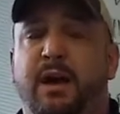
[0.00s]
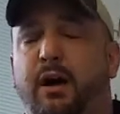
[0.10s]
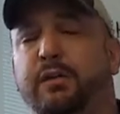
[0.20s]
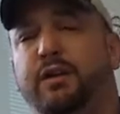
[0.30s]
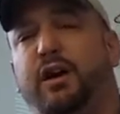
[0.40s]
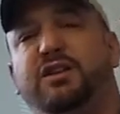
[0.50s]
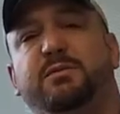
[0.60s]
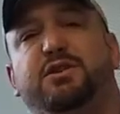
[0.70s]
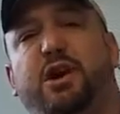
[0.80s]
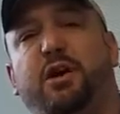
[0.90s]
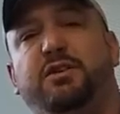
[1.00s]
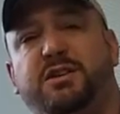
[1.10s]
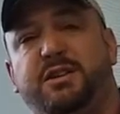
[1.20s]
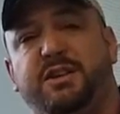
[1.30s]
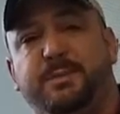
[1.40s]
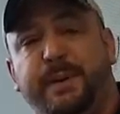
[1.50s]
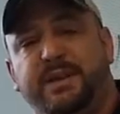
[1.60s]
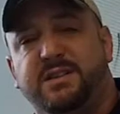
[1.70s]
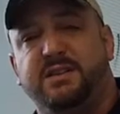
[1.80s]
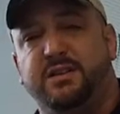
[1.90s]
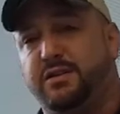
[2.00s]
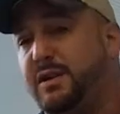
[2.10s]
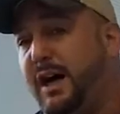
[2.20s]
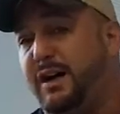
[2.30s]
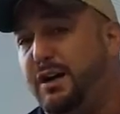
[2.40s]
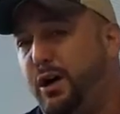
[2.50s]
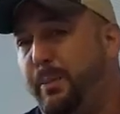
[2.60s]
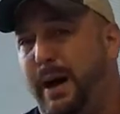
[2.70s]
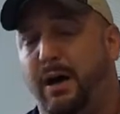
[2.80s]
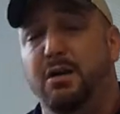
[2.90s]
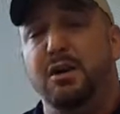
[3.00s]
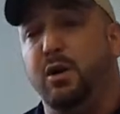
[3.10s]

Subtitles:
However, there are some charges and expenses that you've got to know about.